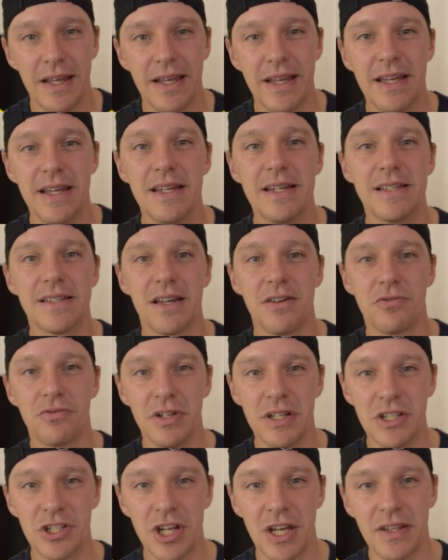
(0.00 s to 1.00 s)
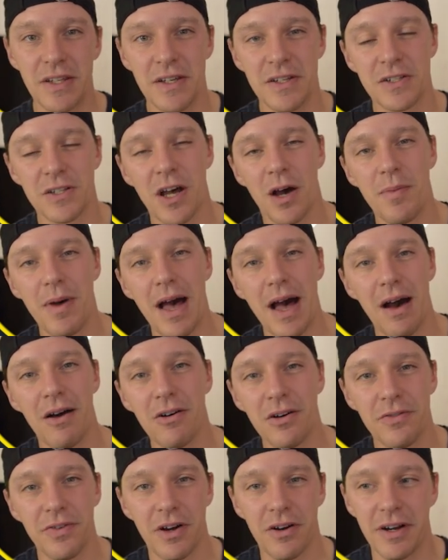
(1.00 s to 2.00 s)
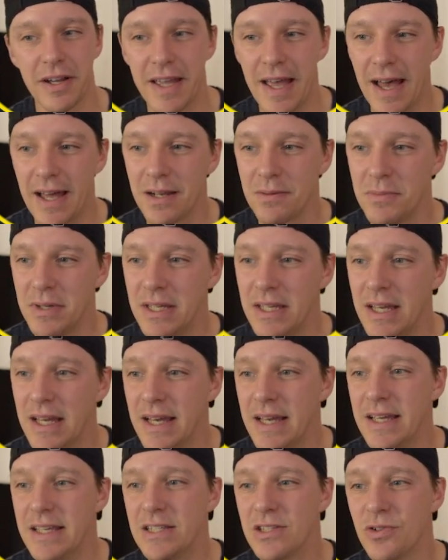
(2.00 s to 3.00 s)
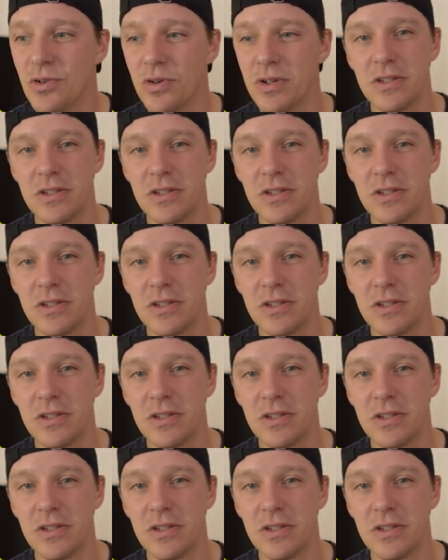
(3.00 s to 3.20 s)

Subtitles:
He is a regen that has come out of our academy. He scored